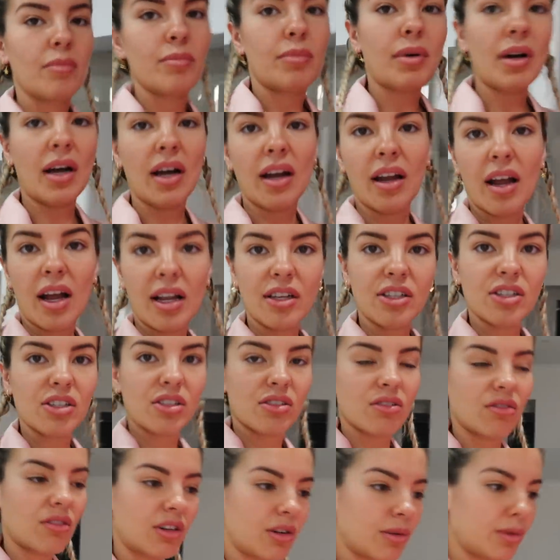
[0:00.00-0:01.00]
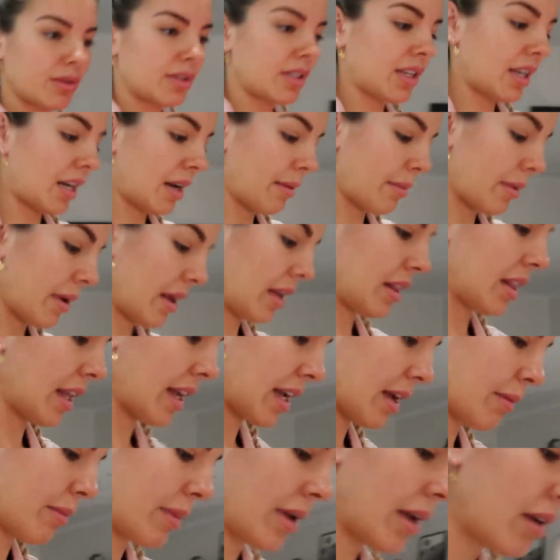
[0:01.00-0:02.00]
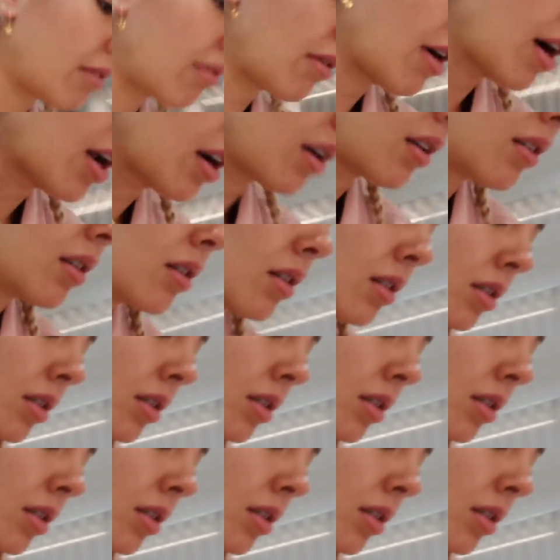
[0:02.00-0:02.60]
But I just thought it was gonna be like a big one.